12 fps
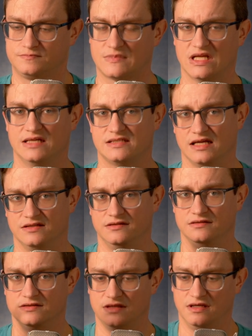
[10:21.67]
It's like,
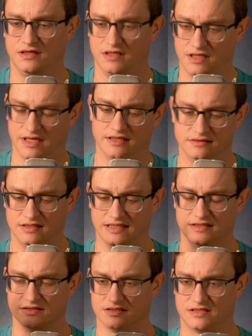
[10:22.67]
yeah, like
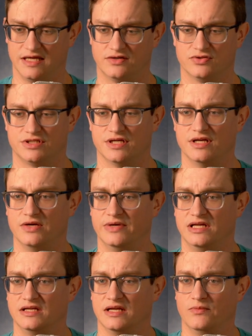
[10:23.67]
there's a slight crescendo in
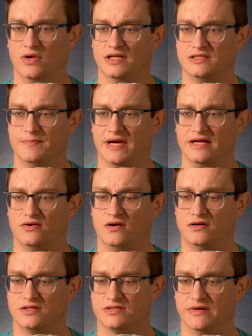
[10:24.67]
it, and I wanted to bite
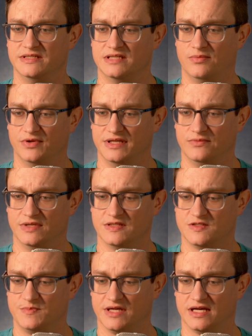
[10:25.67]
harder, so I doubled it with a
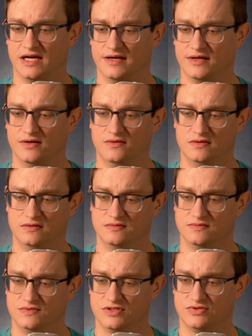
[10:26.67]
spiccato
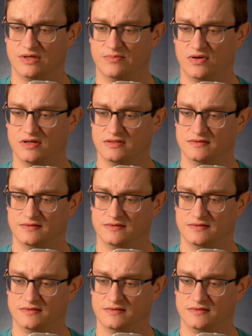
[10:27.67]
string part.